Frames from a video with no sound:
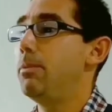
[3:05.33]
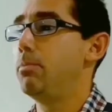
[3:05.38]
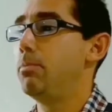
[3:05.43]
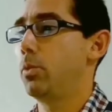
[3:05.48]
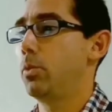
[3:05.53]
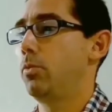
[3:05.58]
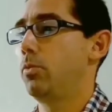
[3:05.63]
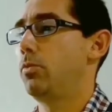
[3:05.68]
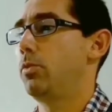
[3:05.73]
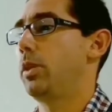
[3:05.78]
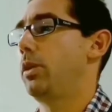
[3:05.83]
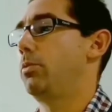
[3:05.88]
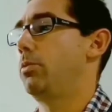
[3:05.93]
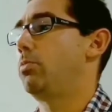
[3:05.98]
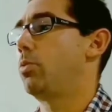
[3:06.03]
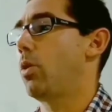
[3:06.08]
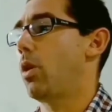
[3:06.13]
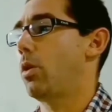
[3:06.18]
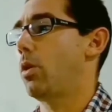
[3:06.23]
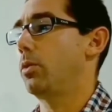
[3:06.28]
improve
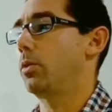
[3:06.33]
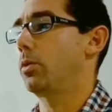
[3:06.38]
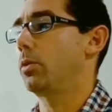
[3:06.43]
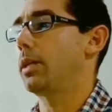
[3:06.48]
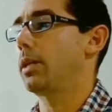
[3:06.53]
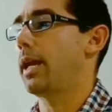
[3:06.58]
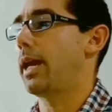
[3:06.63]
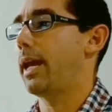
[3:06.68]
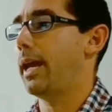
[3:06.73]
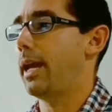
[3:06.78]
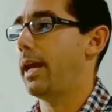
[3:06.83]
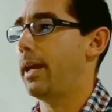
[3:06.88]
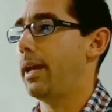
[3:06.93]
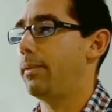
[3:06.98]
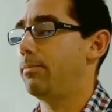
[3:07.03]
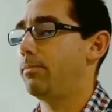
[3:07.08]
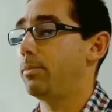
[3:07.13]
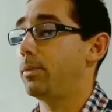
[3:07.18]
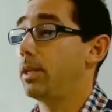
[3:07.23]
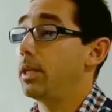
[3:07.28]
their product,
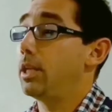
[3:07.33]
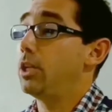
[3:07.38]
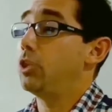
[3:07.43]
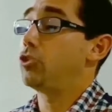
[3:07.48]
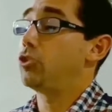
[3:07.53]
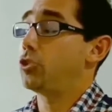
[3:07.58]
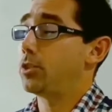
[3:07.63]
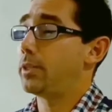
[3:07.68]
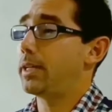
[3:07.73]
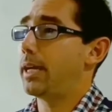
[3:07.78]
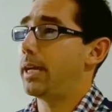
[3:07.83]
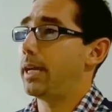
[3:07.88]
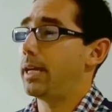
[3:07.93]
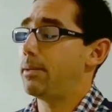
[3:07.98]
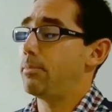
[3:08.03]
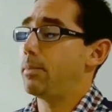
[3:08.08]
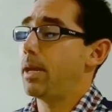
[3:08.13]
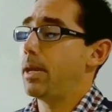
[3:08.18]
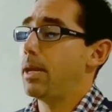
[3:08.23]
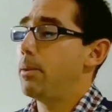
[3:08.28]
and each
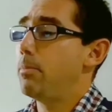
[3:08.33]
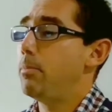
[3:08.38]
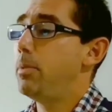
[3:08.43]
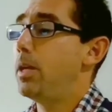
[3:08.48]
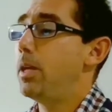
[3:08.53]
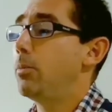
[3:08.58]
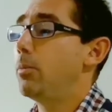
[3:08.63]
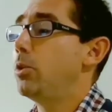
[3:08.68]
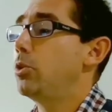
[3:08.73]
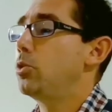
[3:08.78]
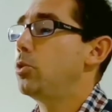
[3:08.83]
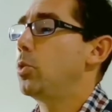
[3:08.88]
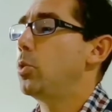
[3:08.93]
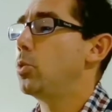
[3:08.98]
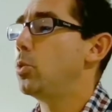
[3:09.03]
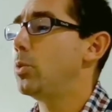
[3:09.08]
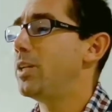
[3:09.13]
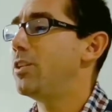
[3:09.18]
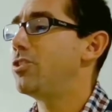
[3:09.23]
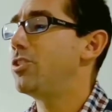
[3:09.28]
time be able to
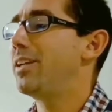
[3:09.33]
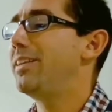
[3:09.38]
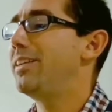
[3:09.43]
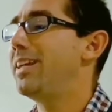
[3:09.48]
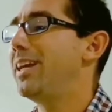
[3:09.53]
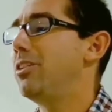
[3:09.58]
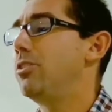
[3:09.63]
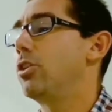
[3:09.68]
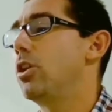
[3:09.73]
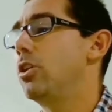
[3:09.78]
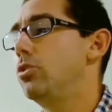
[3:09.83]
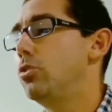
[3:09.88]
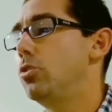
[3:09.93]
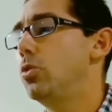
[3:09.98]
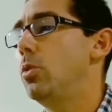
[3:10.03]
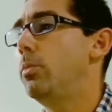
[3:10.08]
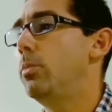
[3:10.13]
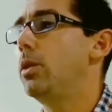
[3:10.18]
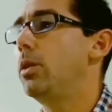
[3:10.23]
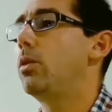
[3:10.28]
reach their
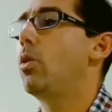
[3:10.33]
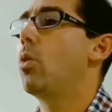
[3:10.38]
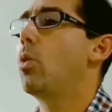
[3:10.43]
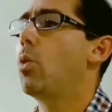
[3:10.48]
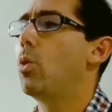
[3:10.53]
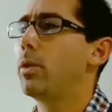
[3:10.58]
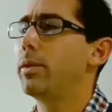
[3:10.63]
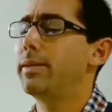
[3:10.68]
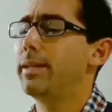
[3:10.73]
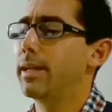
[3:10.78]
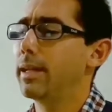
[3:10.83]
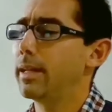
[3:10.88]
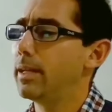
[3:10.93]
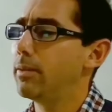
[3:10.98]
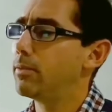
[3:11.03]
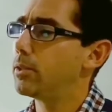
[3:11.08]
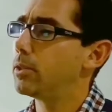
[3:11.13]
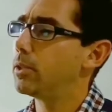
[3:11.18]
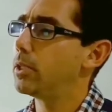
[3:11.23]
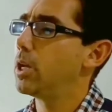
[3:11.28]
consumer or
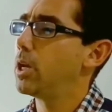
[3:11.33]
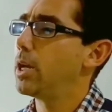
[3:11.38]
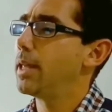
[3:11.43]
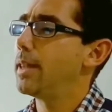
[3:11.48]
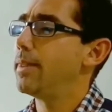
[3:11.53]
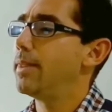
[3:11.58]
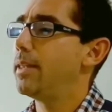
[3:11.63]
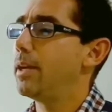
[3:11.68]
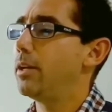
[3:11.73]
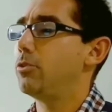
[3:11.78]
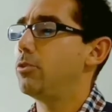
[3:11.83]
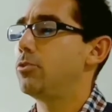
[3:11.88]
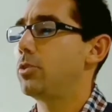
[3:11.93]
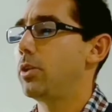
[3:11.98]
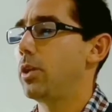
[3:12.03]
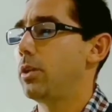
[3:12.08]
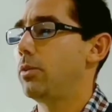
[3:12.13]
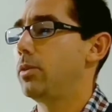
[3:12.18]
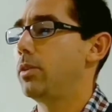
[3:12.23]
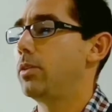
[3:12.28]
deliver their
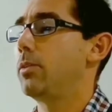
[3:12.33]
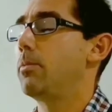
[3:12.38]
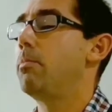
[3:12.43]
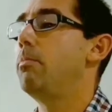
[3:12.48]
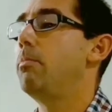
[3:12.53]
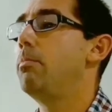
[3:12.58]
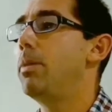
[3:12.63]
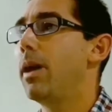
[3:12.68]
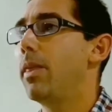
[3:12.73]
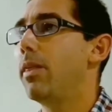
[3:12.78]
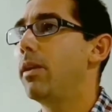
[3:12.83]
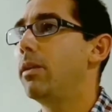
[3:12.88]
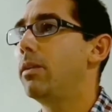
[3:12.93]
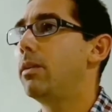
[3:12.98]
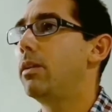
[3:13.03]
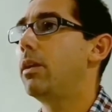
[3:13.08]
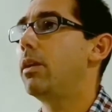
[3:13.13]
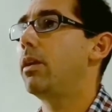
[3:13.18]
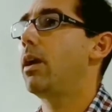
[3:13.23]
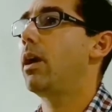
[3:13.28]
service
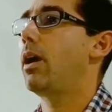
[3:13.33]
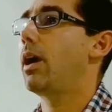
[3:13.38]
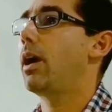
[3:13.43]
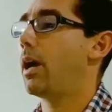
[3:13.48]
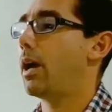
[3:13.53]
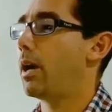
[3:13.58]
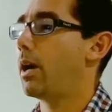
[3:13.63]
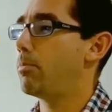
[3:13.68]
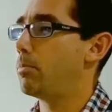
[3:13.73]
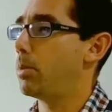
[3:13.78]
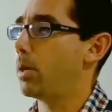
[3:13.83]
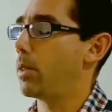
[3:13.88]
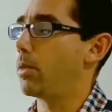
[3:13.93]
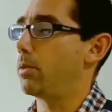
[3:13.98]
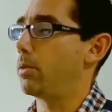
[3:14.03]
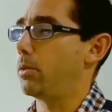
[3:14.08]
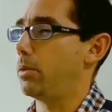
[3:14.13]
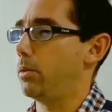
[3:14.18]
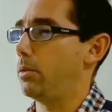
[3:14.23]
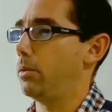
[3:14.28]
better and
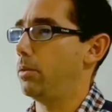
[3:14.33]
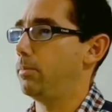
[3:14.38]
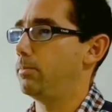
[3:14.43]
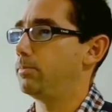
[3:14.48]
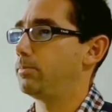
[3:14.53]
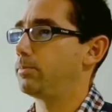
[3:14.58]
better.